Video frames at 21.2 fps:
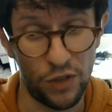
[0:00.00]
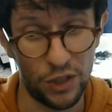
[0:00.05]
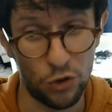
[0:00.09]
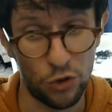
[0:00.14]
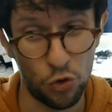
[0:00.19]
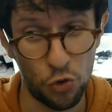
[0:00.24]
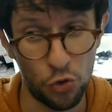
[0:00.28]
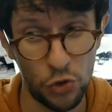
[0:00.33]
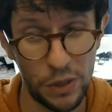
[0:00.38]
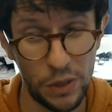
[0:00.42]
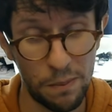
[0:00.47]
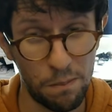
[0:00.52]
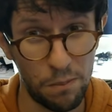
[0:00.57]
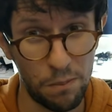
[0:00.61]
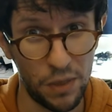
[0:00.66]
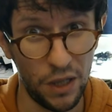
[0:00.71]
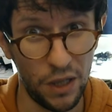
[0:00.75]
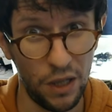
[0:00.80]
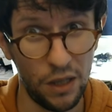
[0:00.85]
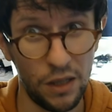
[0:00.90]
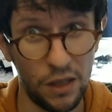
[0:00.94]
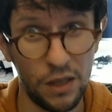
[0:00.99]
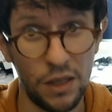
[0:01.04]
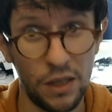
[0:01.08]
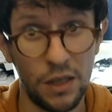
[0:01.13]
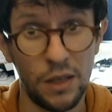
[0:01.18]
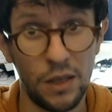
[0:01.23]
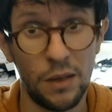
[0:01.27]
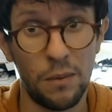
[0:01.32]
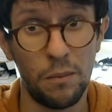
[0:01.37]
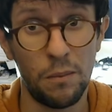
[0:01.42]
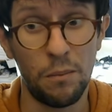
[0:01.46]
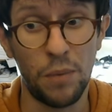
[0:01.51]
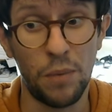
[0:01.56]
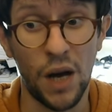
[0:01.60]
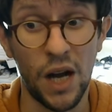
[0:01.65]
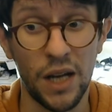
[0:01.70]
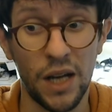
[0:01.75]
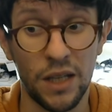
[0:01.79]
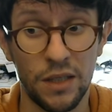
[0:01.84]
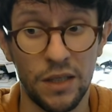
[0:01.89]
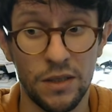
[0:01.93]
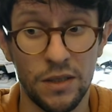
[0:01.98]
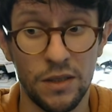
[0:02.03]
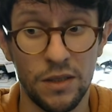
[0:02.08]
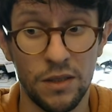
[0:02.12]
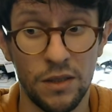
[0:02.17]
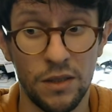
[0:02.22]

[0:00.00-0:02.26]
triple byte